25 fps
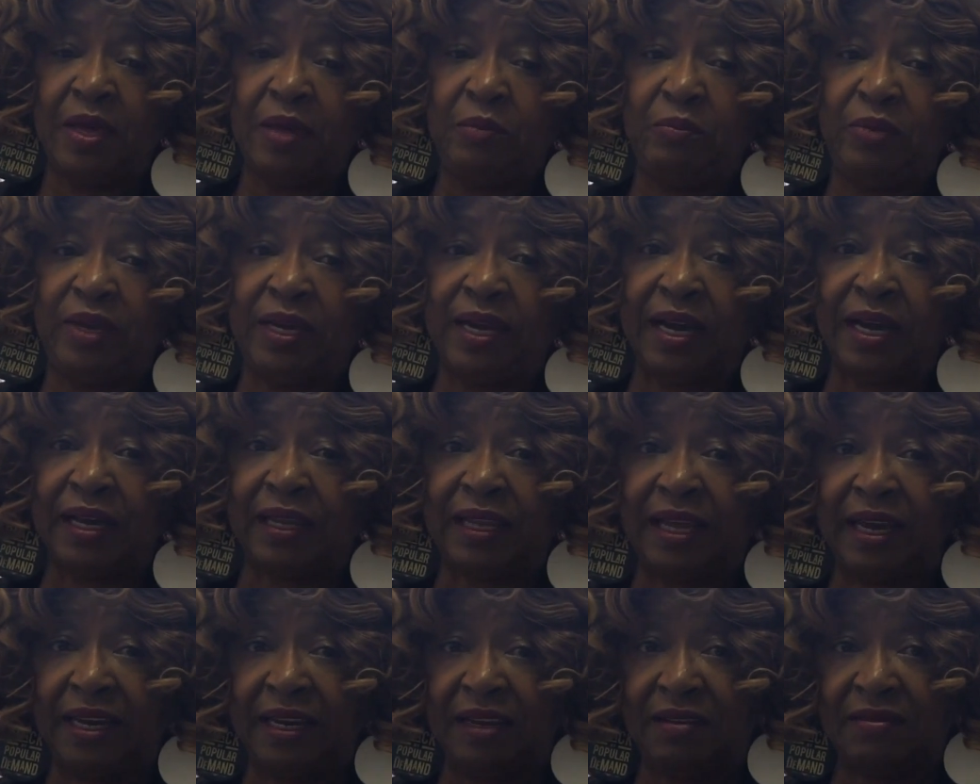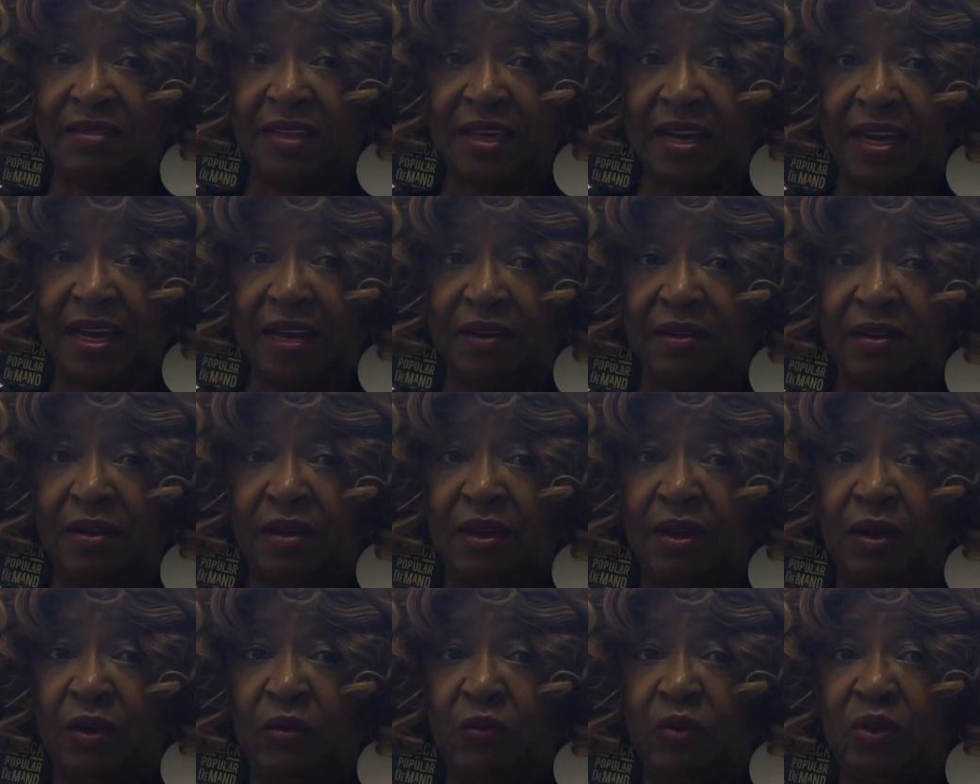be highlighting that.
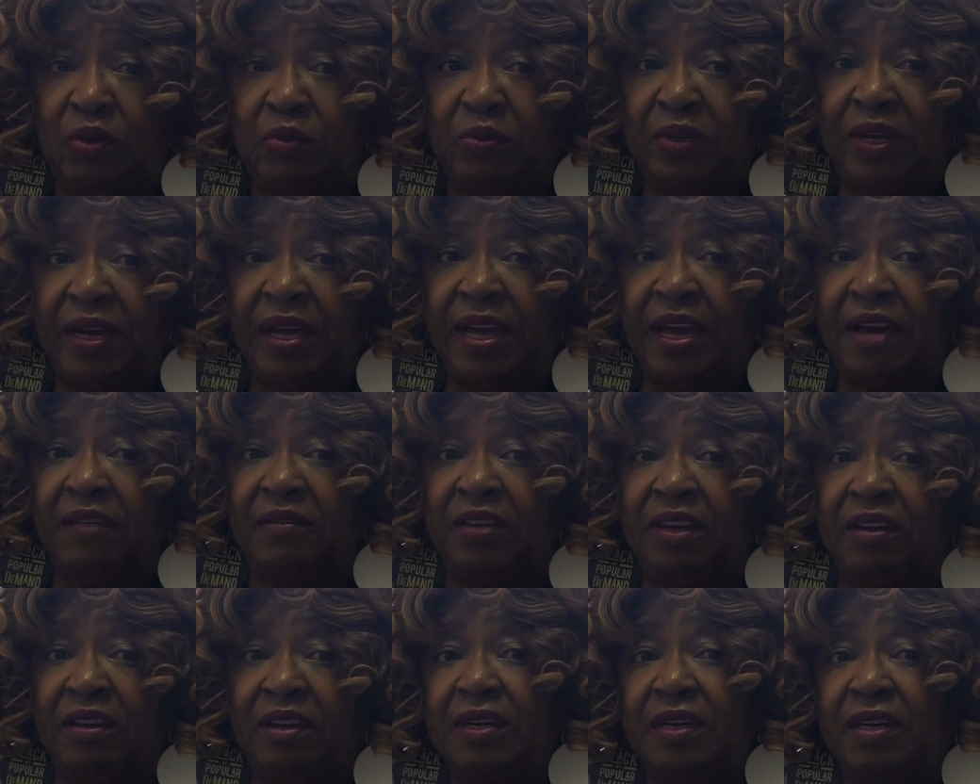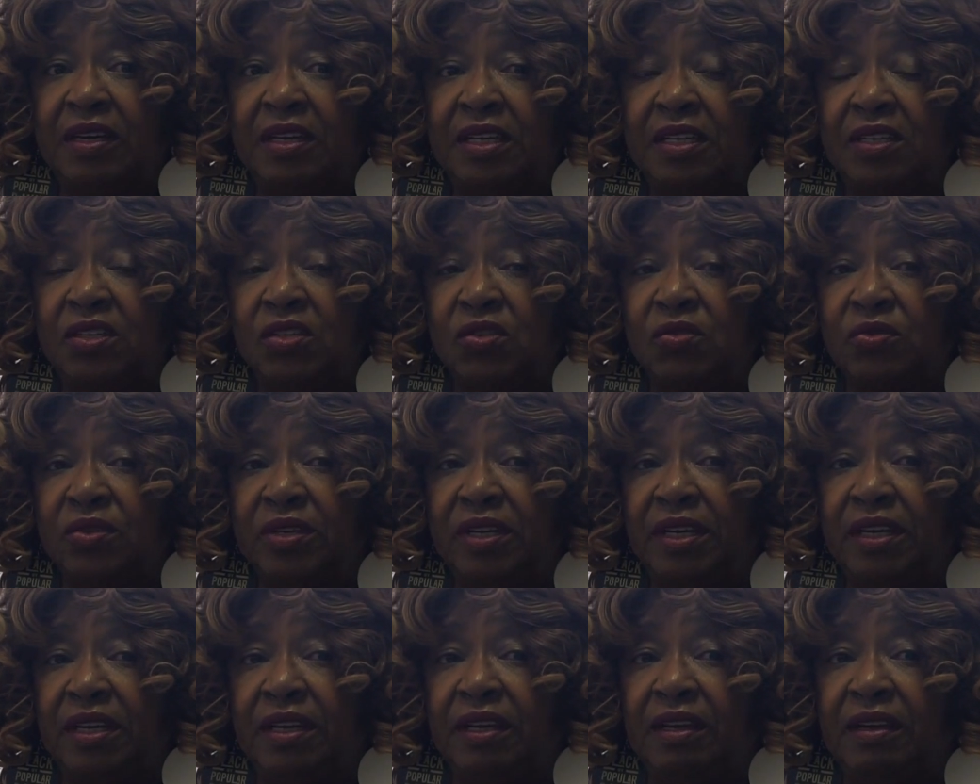We'll be having a
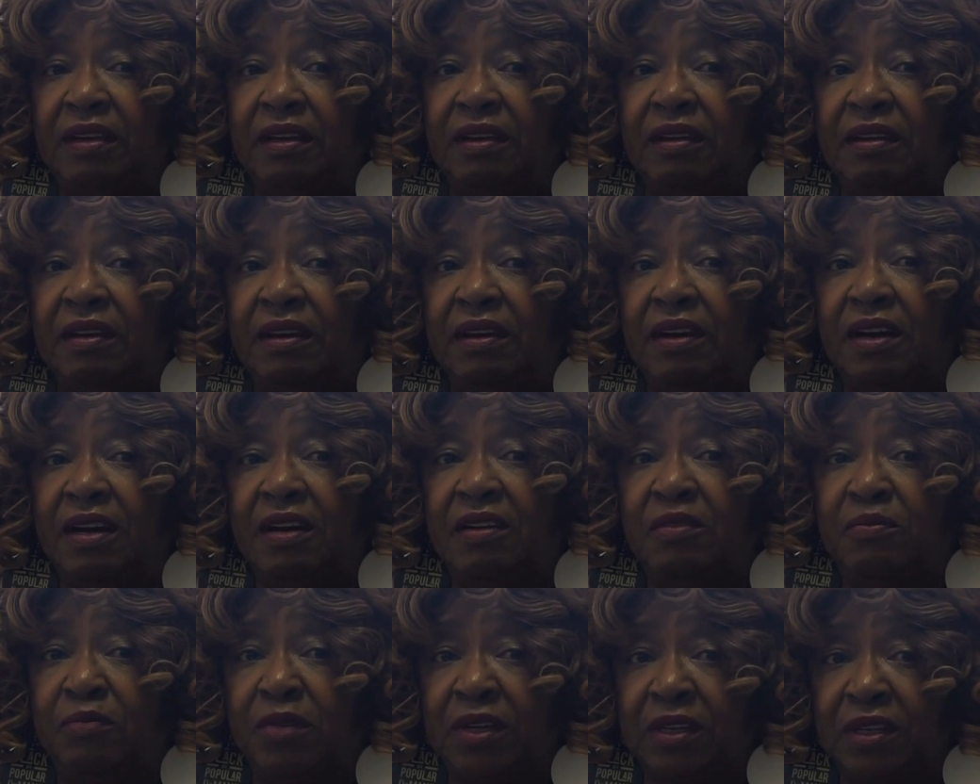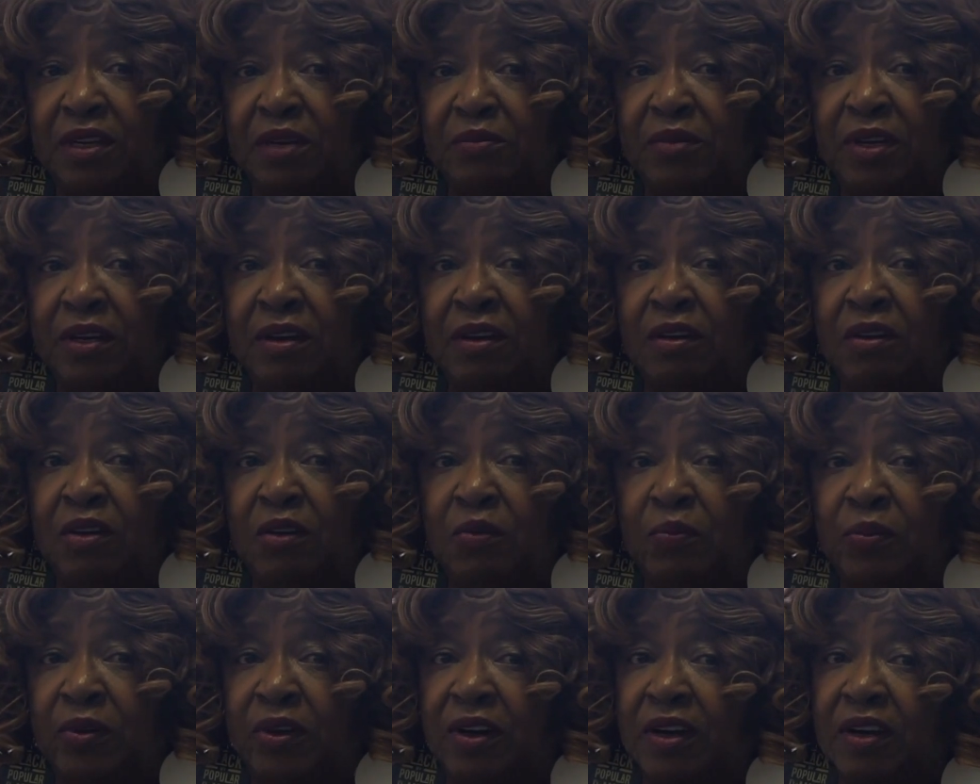history of Montgomery
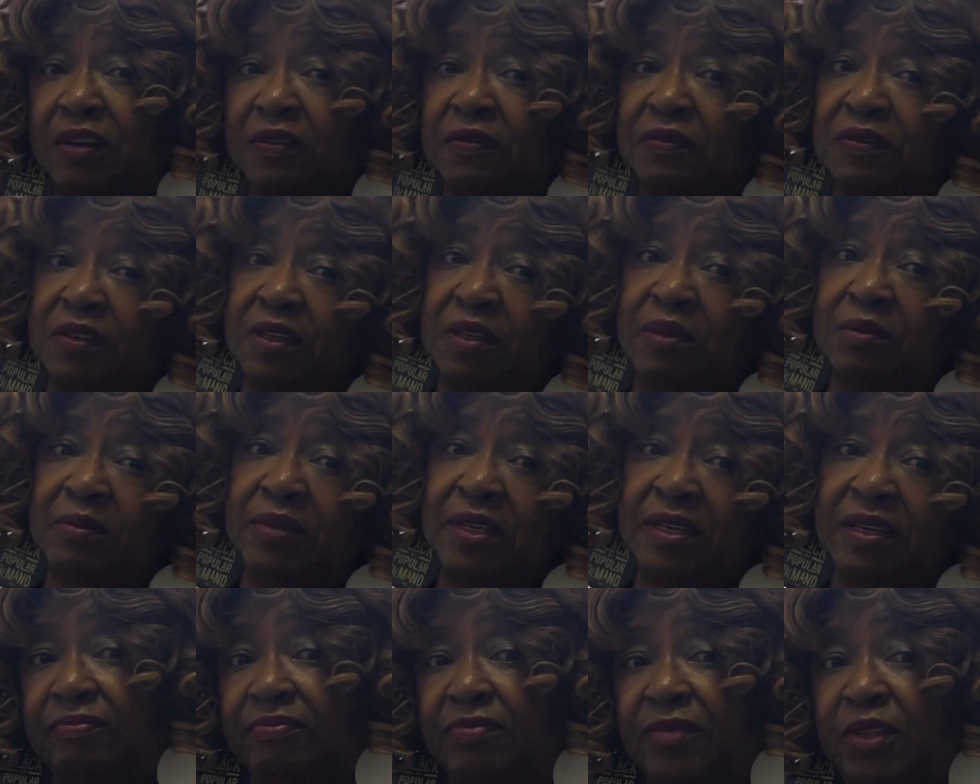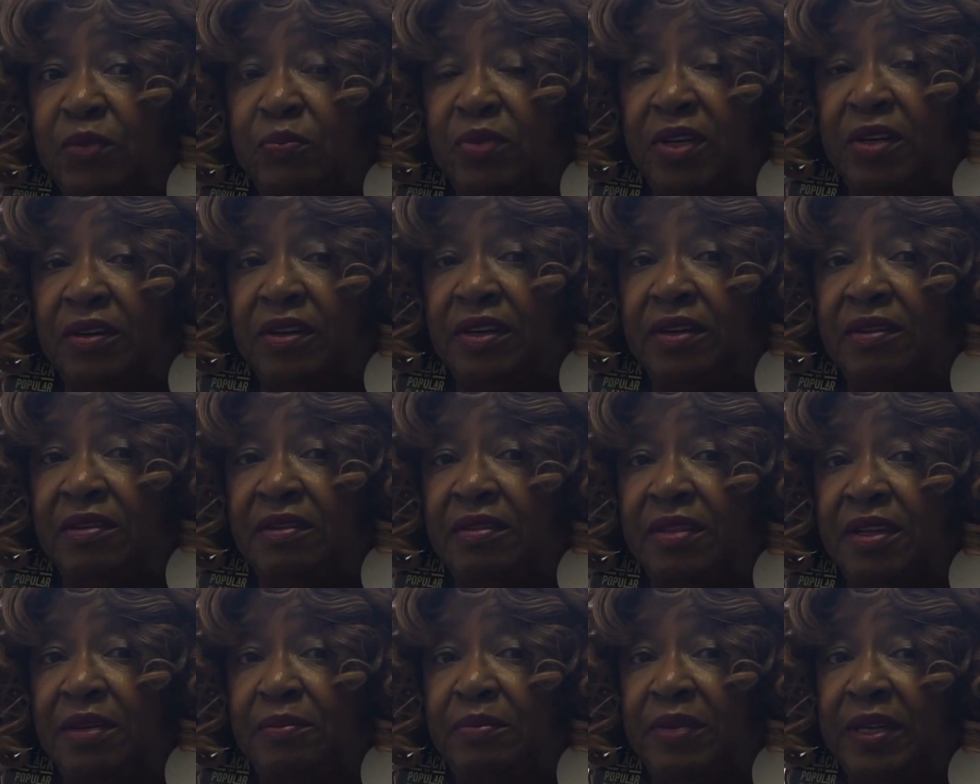Hall Park from the period
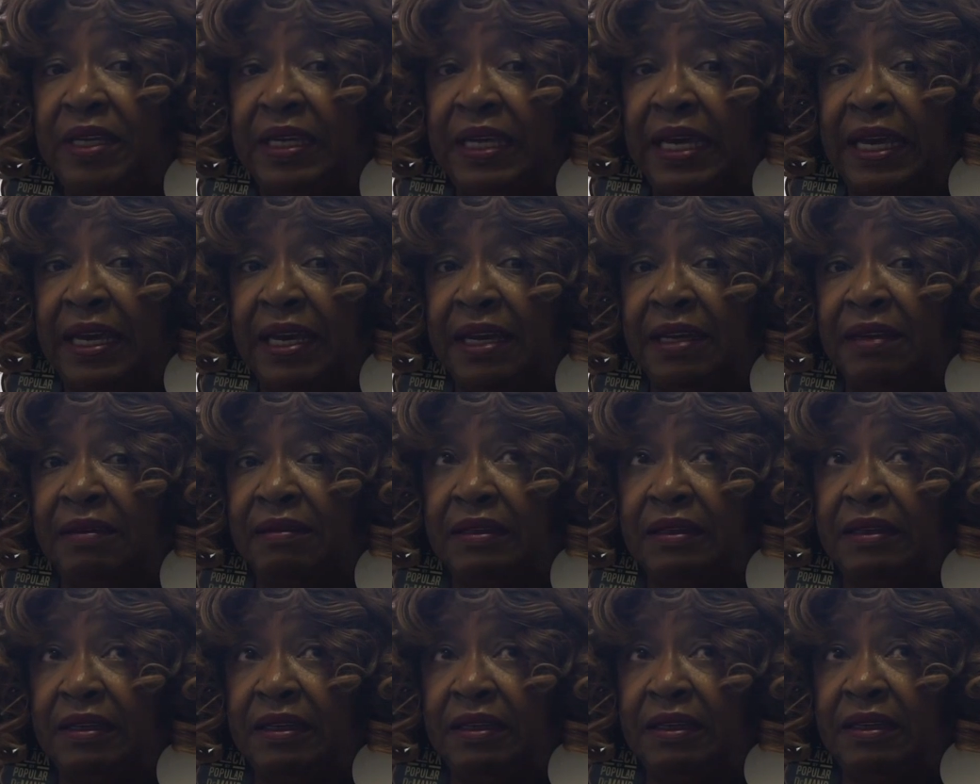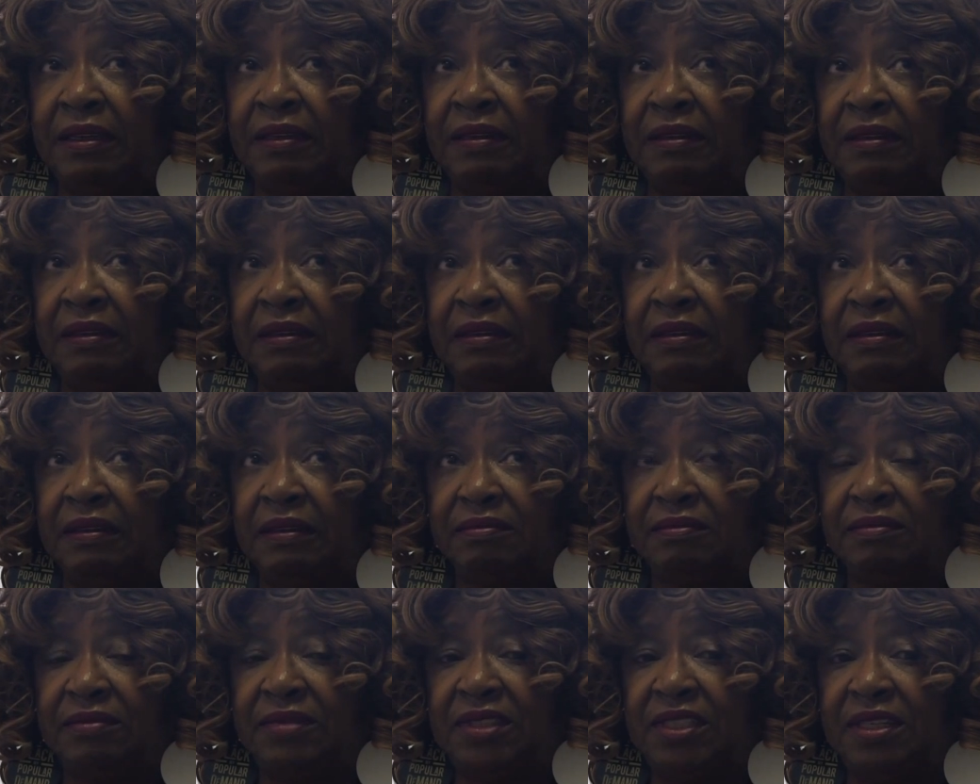that it began in
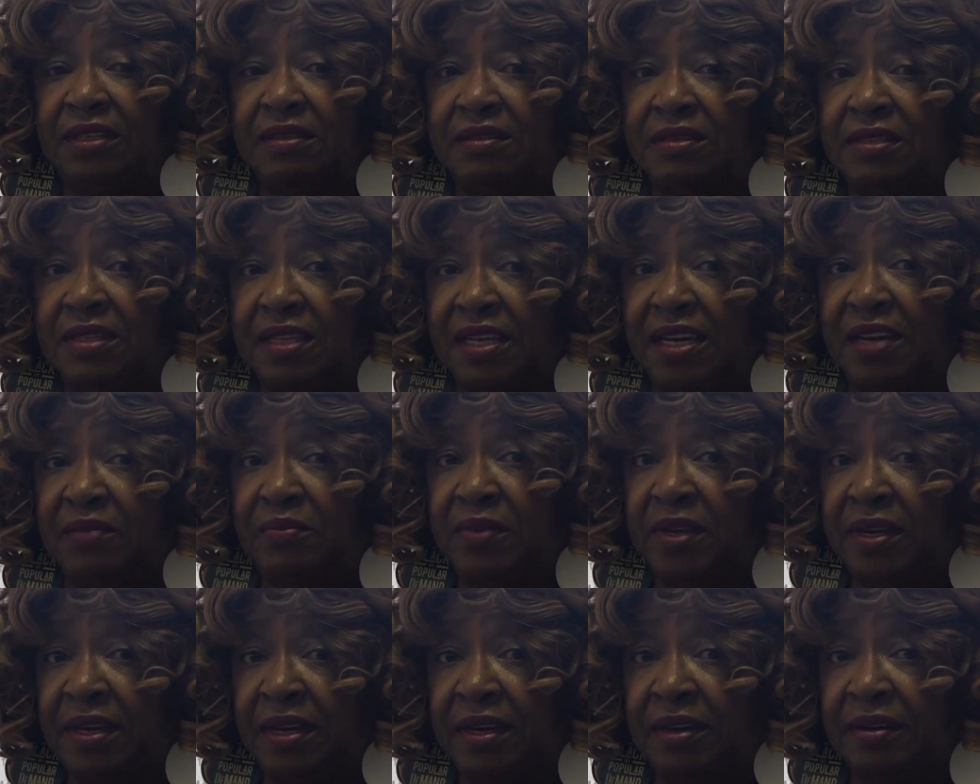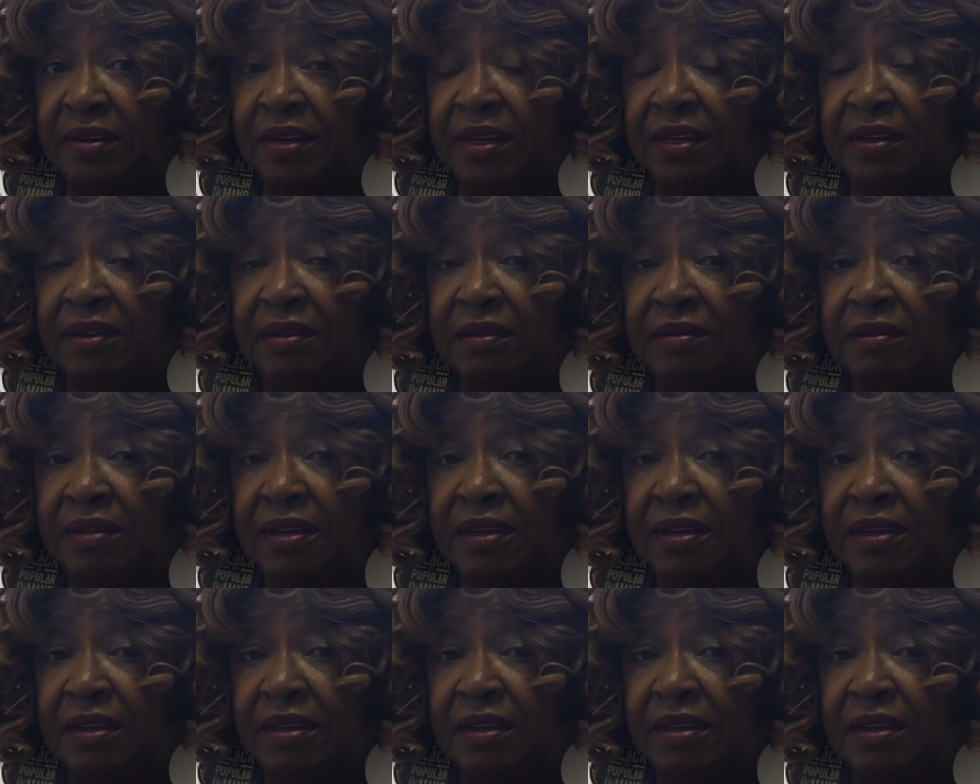the enslavement area.